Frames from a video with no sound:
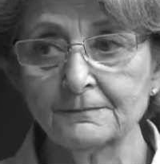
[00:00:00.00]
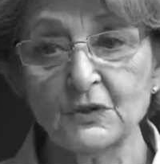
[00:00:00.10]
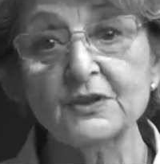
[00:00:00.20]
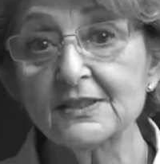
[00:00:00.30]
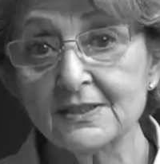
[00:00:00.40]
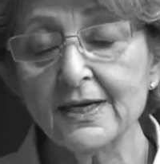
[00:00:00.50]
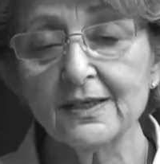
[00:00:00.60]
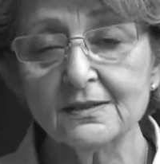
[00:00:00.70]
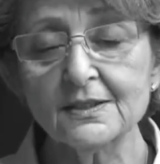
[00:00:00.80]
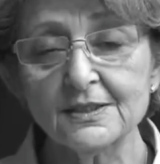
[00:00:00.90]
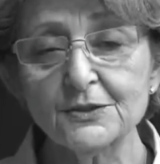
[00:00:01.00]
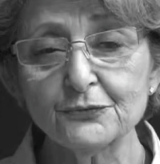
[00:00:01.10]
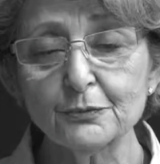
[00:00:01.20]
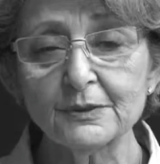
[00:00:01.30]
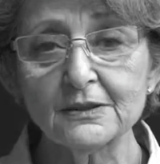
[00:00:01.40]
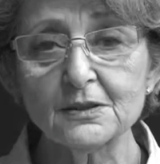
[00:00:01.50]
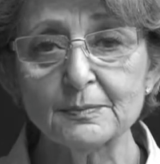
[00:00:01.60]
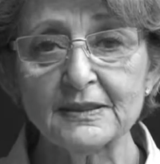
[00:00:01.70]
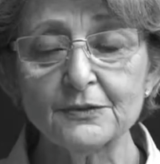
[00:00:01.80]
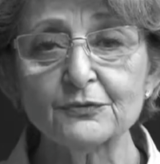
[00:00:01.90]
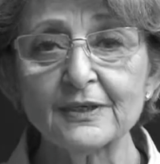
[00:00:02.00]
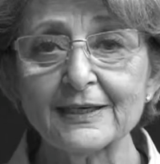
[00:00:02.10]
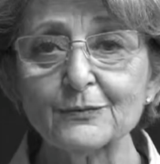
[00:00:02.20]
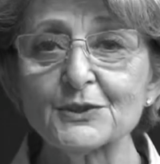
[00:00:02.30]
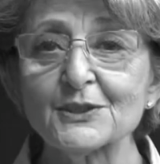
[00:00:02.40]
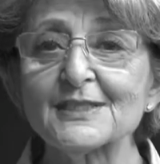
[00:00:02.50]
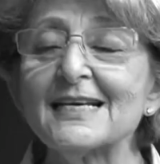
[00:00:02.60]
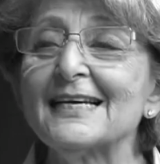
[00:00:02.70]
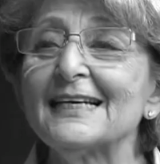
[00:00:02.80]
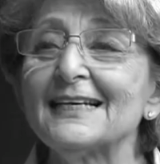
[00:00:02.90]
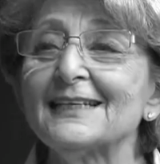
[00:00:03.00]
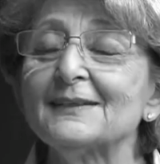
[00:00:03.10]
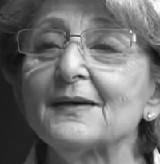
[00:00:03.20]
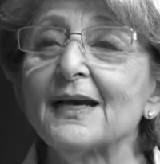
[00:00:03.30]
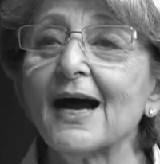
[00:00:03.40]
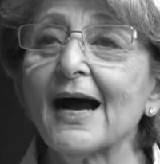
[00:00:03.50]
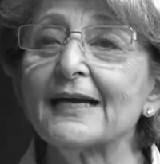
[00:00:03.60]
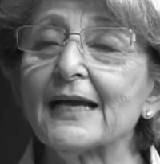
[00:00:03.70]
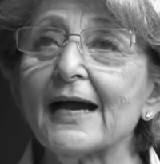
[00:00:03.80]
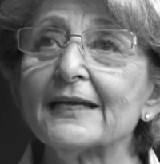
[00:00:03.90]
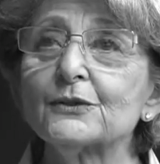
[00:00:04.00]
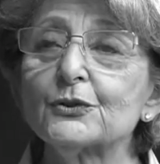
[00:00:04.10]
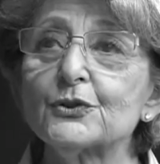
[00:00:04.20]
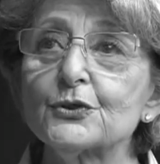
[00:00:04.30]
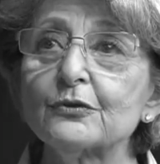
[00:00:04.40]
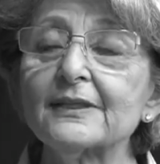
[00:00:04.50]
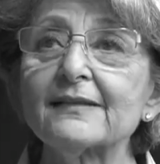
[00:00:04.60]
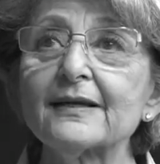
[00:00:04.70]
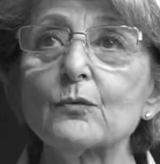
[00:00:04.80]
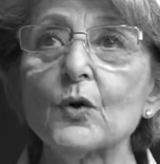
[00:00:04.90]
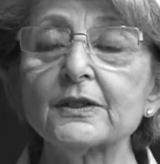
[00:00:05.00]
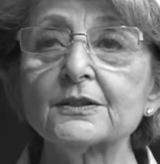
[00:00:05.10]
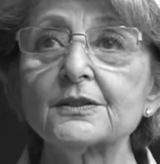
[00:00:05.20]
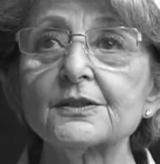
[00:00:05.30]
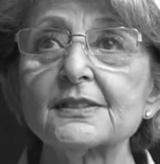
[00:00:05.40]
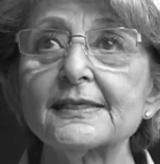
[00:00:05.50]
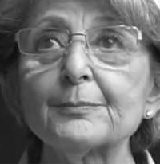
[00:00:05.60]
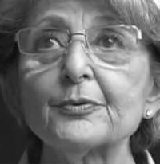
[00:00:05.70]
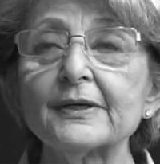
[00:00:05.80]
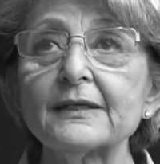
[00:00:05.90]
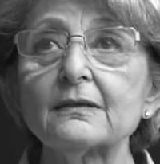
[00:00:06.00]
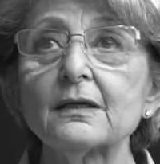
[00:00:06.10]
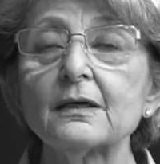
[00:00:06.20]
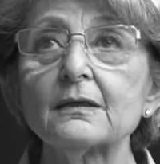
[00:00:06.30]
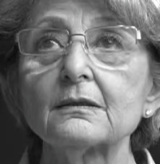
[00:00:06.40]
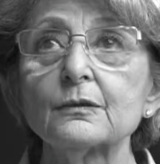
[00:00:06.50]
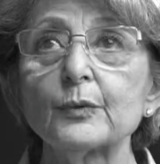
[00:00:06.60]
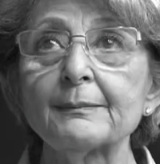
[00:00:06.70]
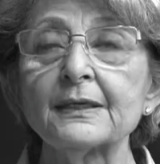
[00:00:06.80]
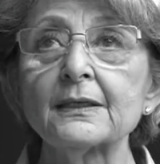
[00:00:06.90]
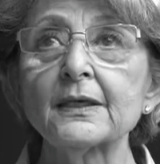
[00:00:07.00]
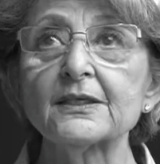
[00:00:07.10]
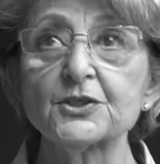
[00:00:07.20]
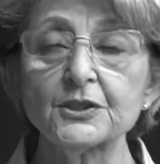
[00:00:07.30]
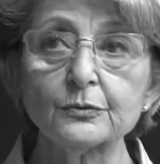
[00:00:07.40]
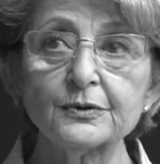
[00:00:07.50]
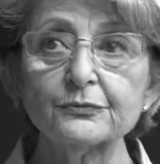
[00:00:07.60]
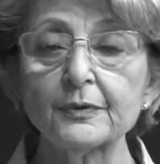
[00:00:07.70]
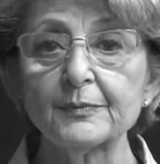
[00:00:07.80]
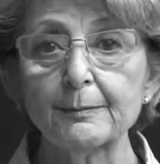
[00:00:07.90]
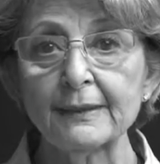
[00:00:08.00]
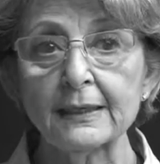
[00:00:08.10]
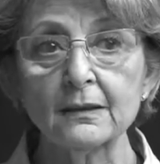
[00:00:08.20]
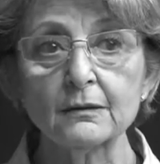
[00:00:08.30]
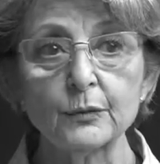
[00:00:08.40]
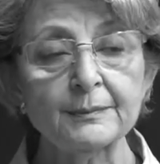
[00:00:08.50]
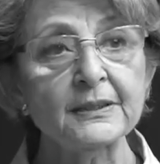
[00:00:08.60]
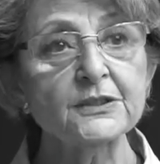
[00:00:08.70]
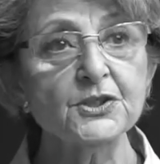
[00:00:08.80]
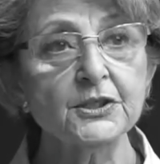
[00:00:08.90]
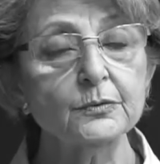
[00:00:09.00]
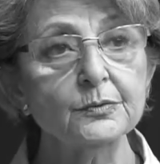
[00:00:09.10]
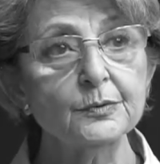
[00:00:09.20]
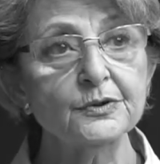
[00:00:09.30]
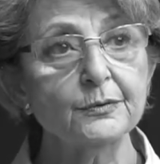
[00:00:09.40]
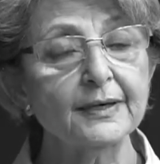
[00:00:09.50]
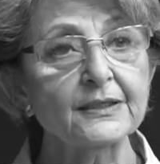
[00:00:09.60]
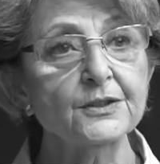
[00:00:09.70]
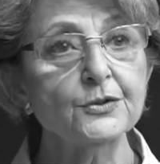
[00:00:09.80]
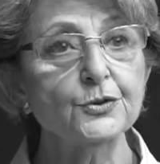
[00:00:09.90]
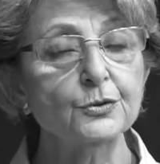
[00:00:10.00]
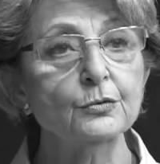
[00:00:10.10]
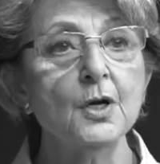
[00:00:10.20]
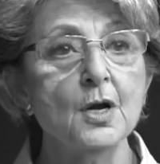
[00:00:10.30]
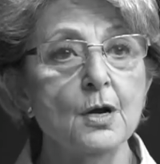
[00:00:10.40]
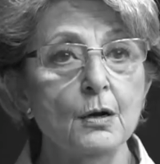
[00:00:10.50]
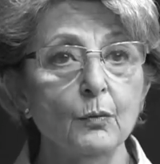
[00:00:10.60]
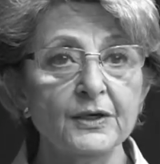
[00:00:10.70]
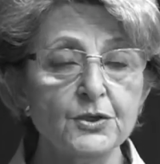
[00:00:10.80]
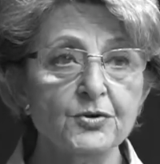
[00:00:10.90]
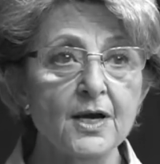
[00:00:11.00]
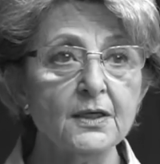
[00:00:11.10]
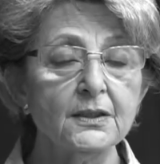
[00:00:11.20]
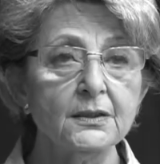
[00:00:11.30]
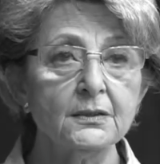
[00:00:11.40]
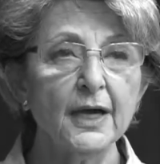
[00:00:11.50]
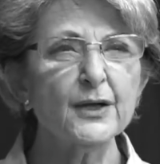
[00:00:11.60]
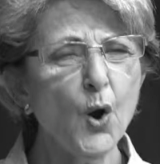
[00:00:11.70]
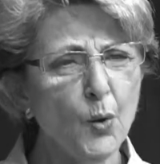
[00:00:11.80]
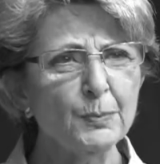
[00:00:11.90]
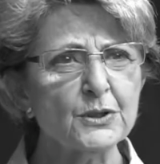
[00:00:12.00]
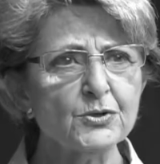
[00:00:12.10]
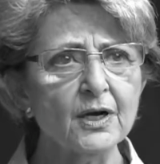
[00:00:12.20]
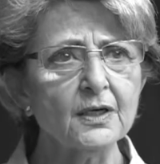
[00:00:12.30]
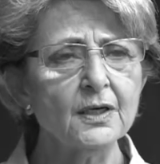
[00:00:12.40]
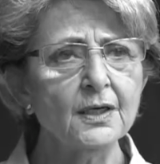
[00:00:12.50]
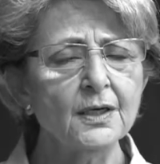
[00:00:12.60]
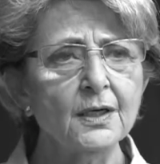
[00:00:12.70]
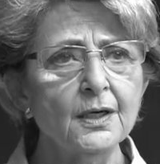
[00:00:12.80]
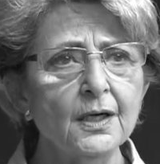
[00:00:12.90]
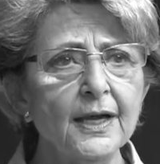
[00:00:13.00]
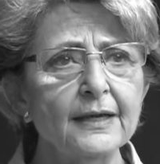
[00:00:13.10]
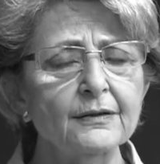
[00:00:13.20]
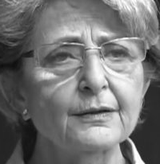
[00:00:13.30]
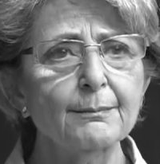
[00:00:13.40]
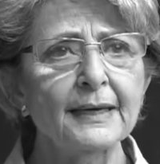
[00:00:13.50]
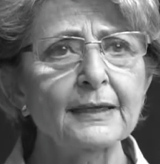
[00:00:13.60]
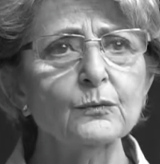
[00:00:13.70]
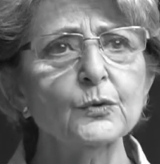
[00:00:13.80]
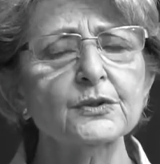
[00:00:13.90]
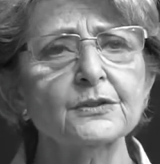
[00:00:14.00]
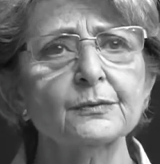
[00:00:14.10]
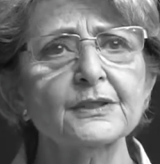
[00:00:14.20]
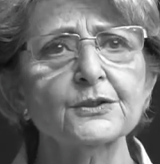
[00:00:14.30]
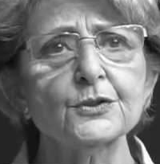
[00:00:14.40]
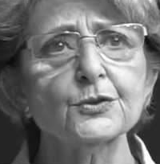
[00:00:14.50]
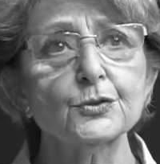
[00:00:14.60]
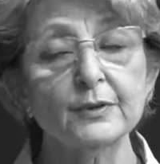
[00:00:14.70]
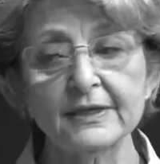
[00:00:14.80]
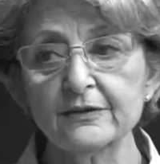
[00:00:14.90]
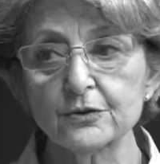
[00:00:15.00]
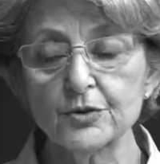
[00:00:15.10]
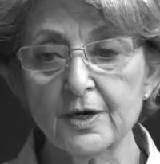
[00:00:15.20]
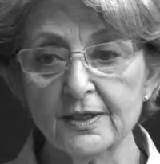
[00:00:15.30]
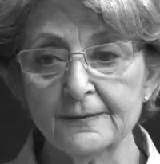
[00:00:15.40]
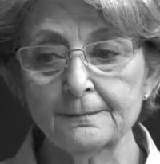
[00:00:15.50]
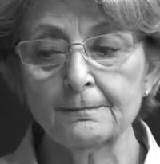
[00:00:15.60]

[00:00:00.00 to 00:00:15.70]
To this day, it's easy for me to speak different languages. I understood that they wanted to separate the women and children from the men. The women and children were directed to one truck, an open truck, and the men were directed to another truck.